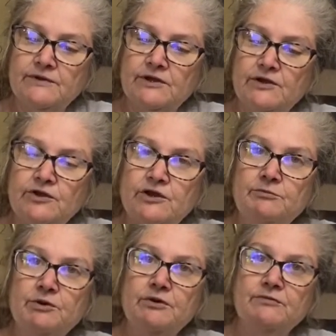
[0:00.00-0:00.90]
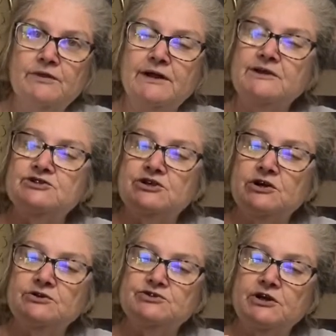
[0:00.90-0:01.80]
you know, you can put, like it
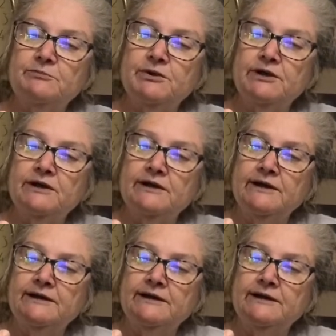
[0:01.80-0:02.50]
shows, you can put it